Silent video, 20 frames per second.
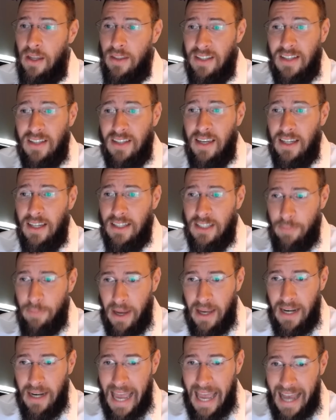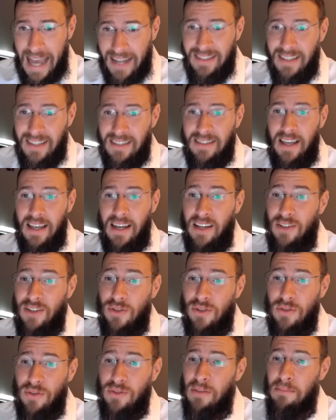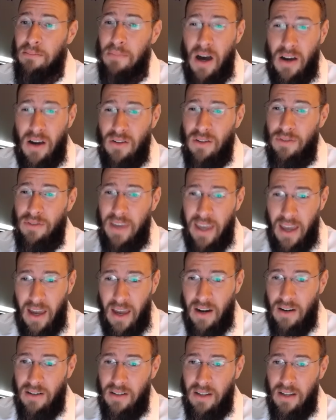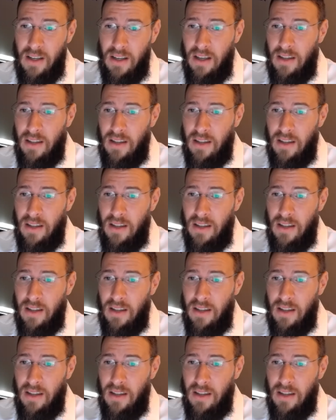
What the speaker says: this can expand access and introduce a model of care